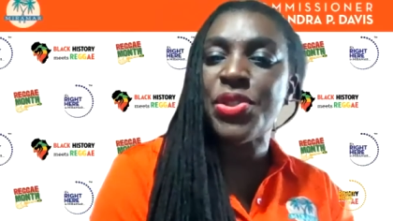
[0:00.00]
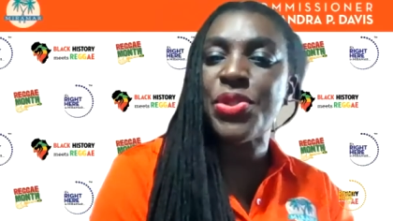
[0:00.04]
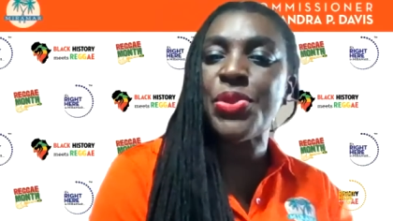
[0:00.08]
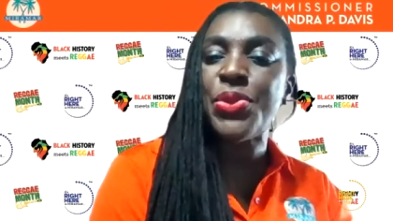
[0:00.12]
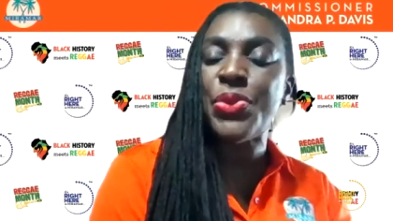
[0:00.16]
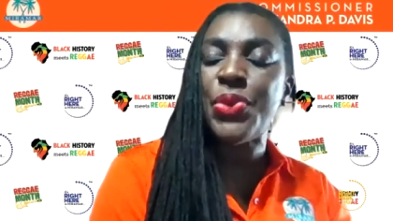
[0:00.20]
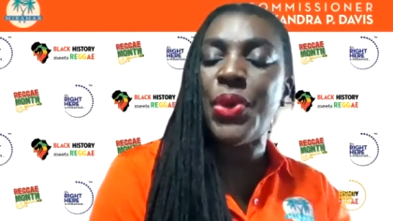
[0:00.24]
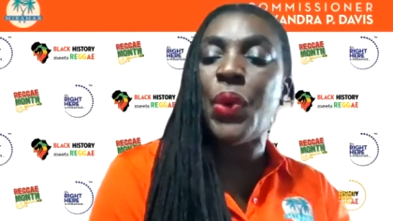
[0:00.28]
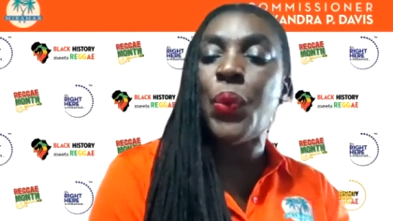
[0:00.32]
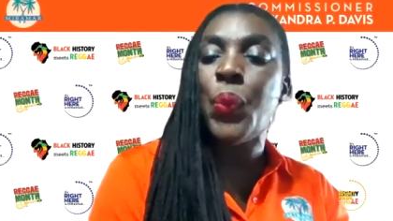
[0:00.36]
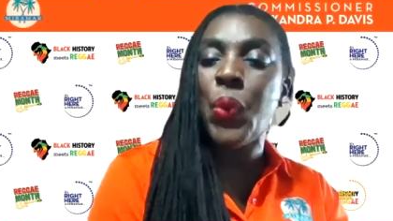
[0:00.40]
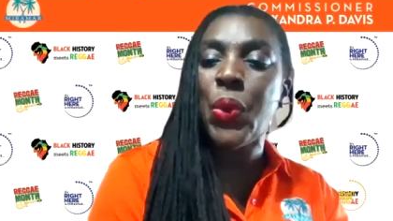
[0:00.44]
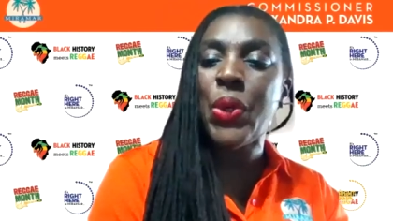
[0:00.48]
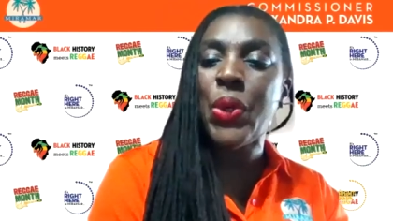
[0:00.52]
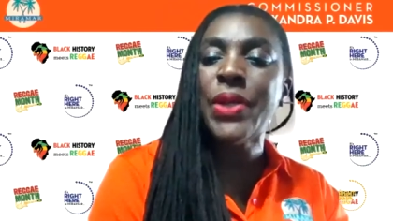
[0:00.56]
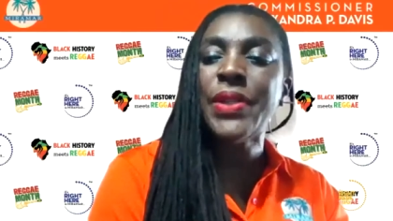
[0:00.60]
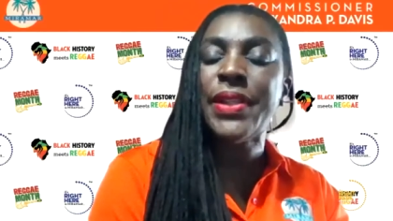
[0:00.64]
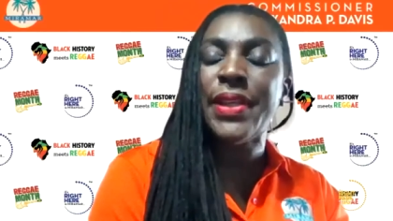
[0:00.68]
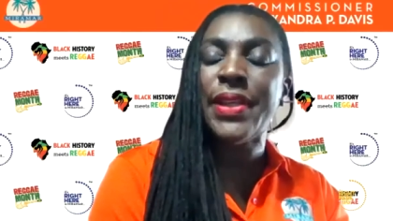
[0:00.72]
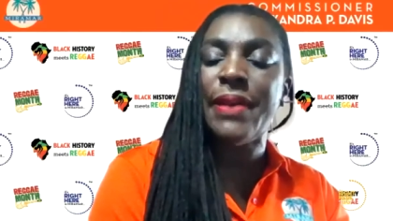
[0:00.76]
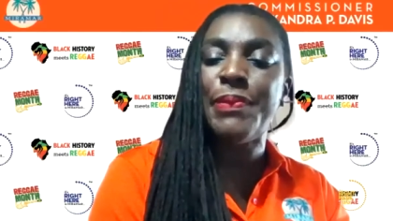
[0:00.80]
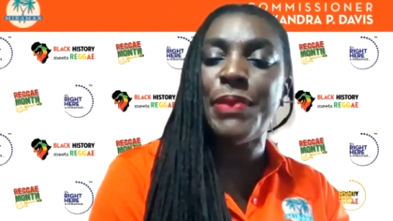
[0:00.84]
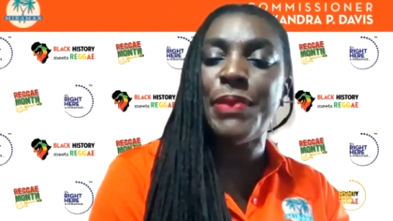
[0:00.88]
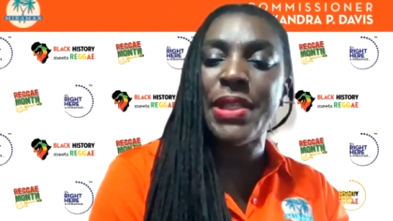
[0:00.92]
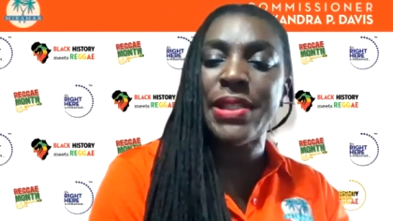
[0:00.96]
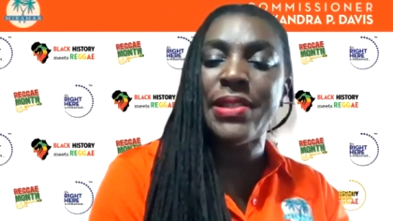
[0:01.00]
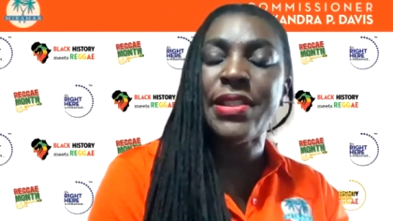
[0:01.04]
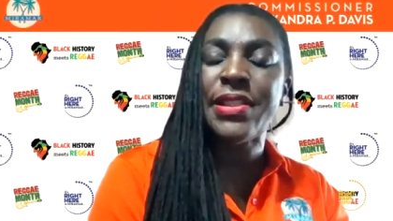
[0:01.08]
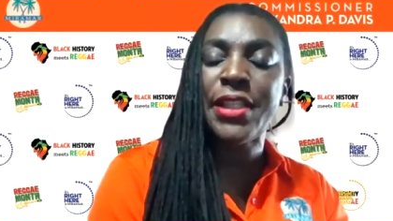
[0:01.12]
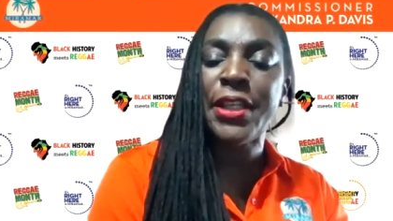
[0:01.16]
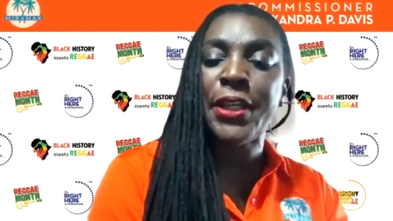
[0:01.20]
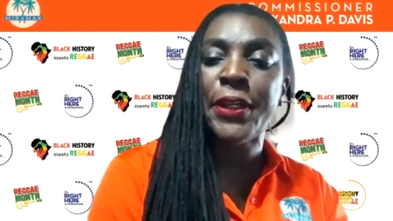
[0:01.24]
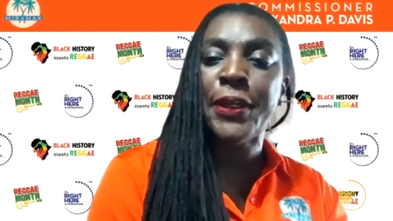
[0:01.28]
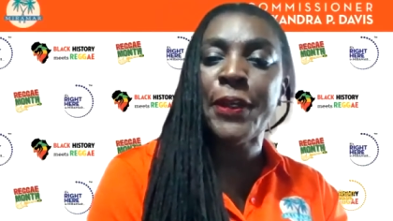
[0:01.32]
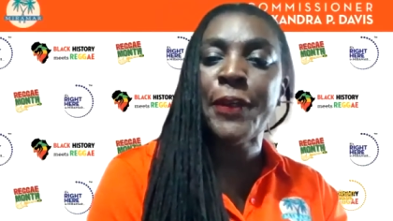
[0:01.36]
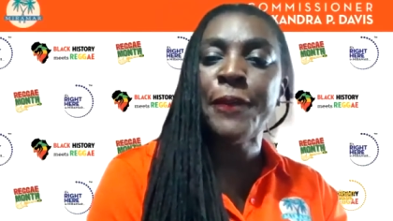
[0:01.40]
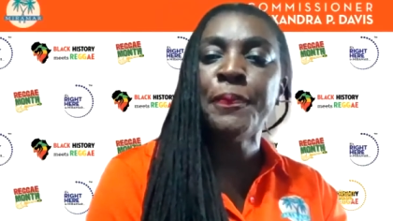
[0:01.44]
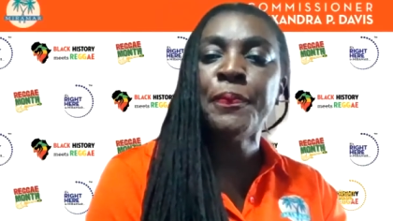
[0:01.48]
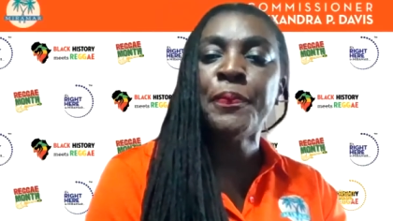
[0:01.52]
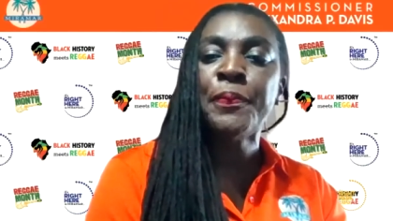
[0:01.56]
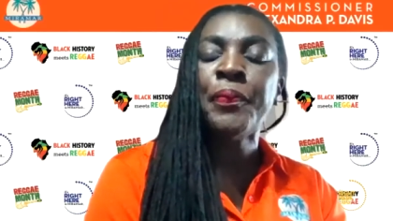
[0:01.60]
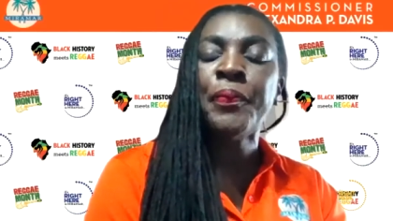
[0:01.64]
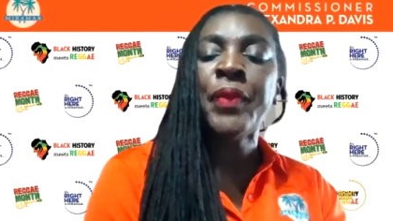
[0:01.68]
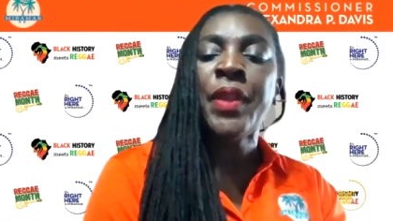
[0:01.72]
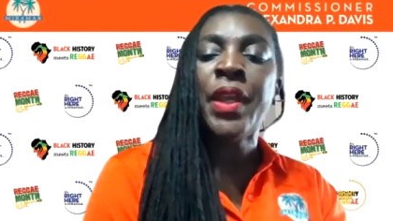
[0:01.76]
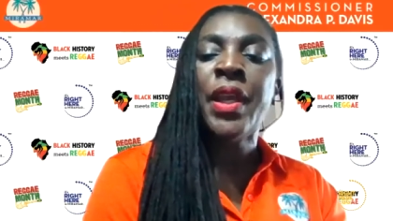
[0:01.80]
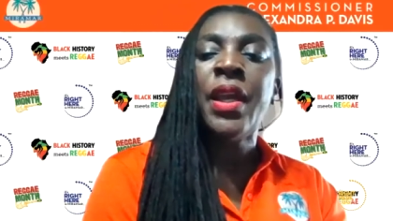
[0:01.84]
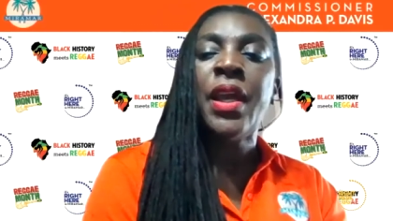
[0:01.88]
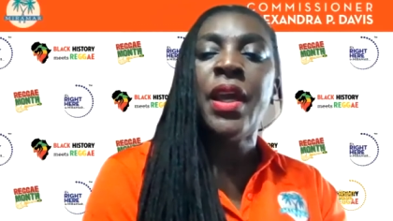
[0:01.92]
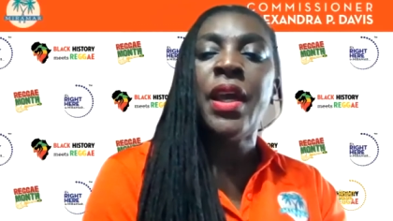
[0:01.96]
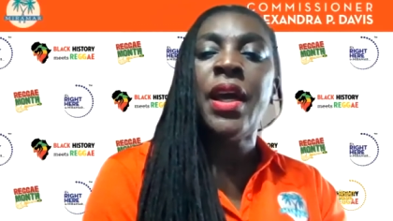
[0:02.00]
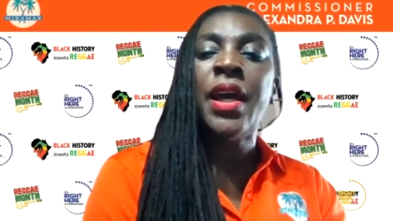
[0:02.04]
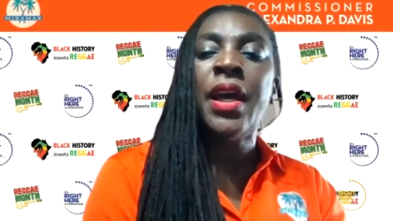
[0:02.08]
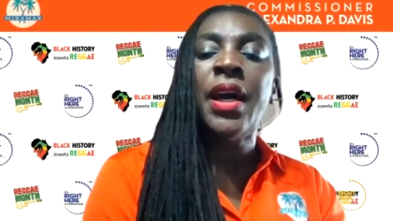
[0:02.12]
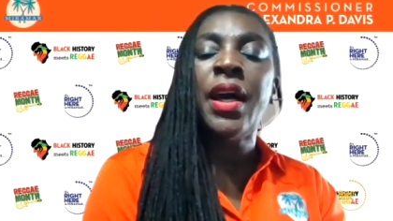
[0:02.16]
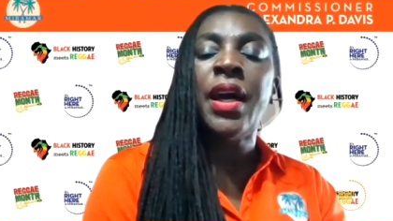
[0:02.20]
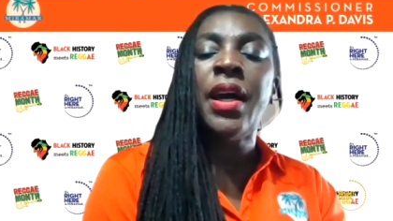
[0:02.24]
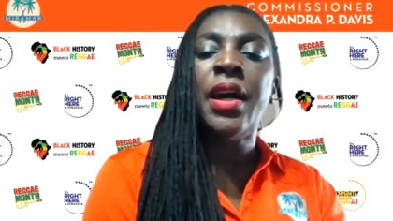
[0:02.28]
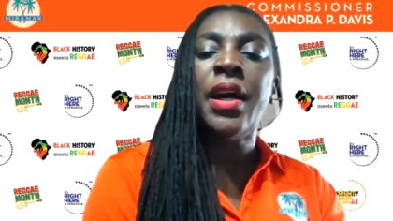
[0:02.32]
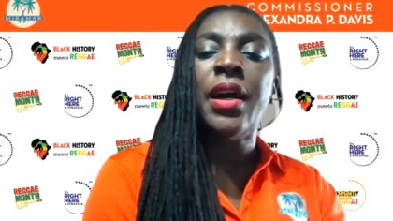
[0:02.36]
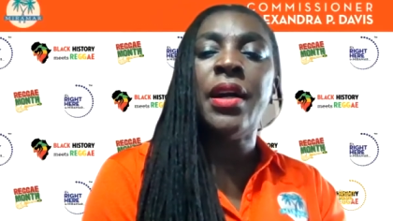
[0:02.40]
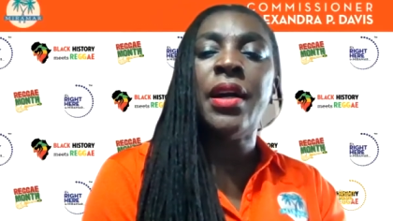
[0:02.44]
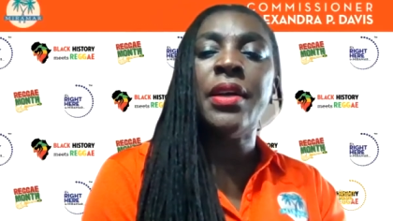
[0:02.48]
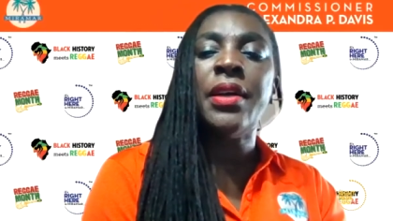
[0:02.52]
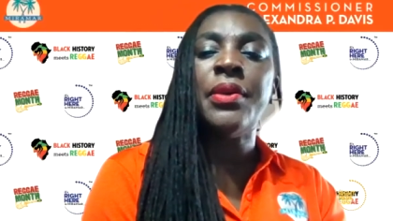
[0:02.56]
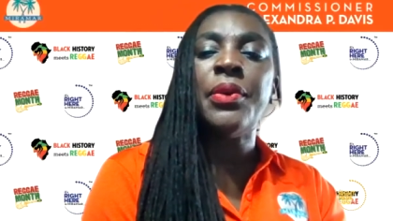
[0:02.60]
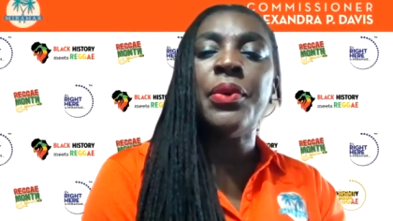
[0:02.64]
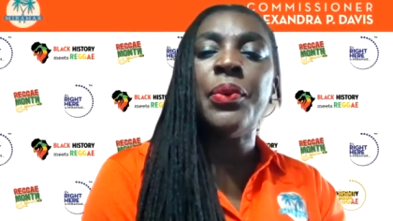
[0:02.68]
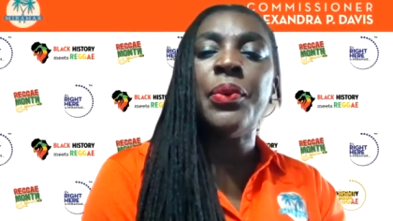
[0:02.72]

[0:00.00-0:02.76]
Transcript: to award them this year. A